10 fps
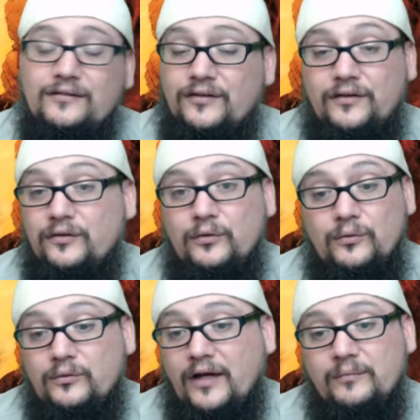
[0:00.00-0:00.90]
These are the
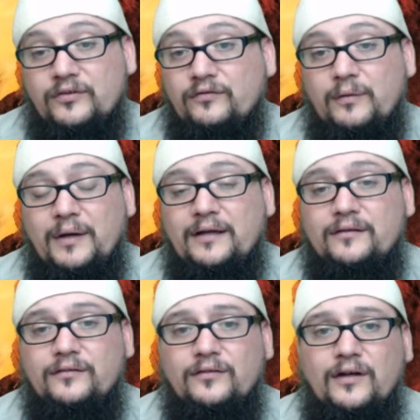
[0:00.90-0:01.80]
two types of
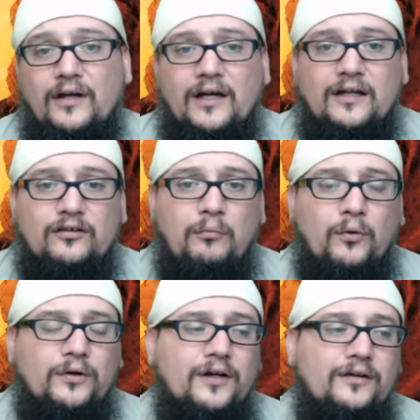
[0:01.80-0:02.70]
repentance. And it's
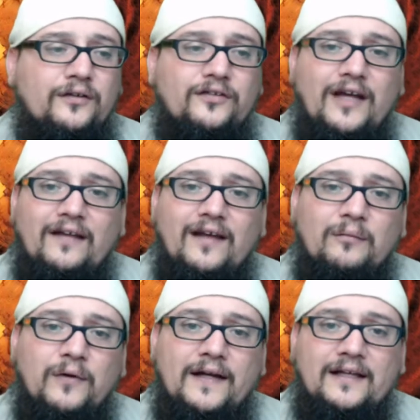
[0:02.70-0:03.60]
important to understand
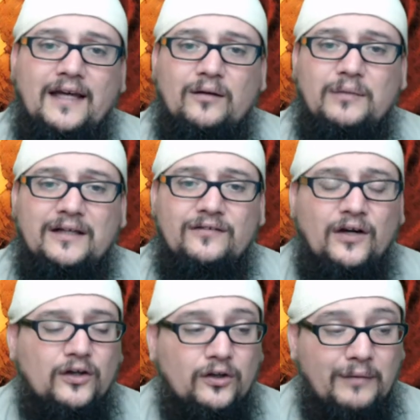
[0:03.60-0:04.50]
that and break it down
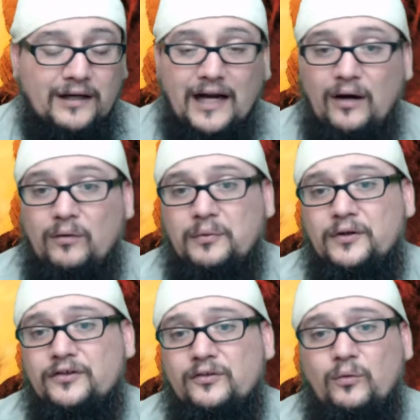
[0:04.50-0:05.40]
because no matter how a
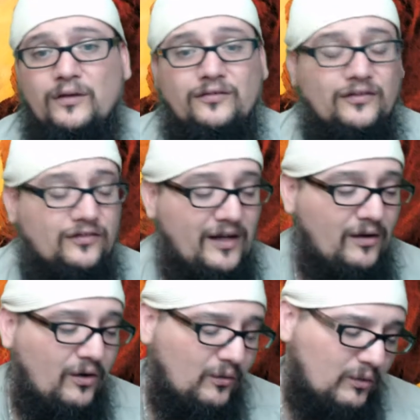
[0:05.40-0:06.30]
person wants to
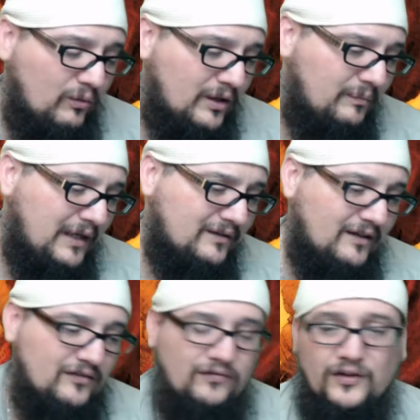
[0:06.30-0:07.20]
say, oh, well, what
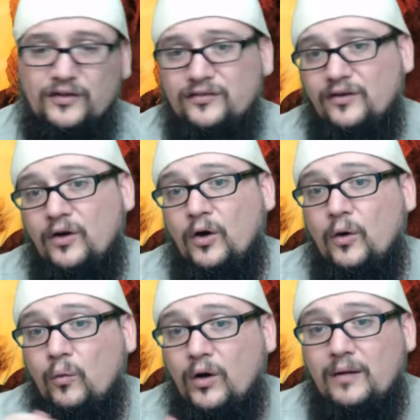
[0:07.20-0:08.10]
about this verse and
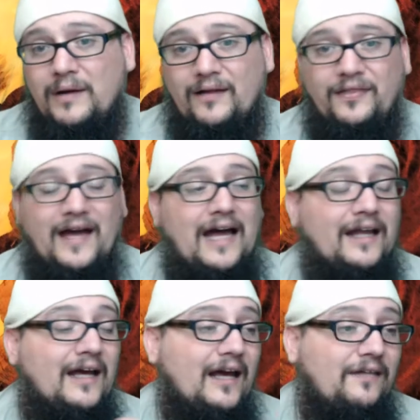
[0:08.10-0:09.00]
what about
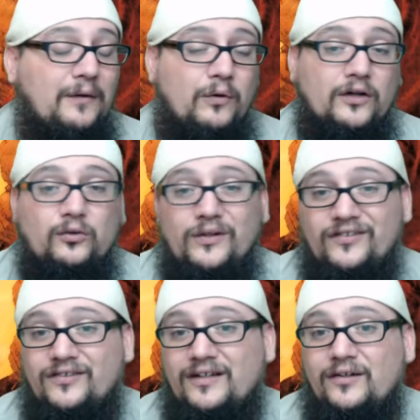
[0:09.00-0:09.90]
that, and they want to
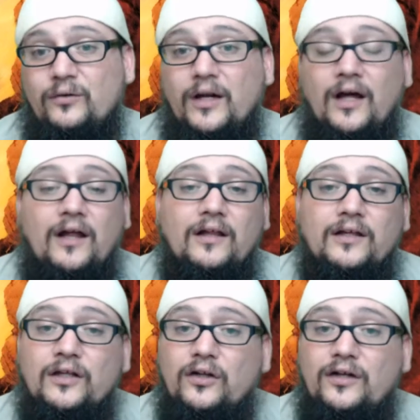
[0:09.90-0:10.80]
twist it and do it,
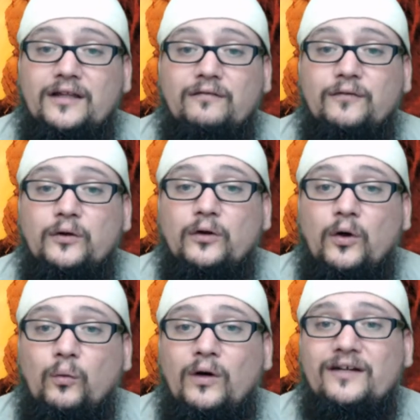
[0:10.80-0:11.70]
you look at the
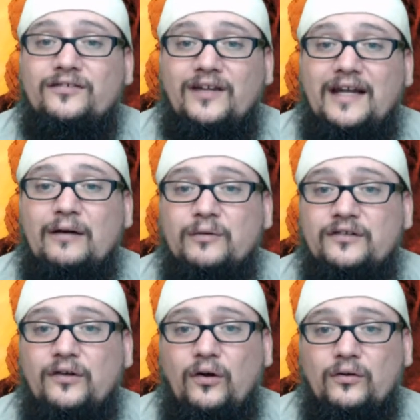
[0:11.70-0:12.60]
fruit. What is the net
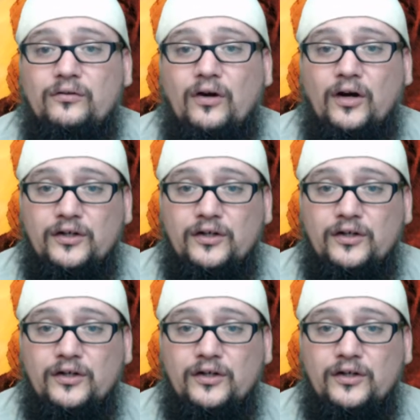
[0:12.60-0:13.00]
result?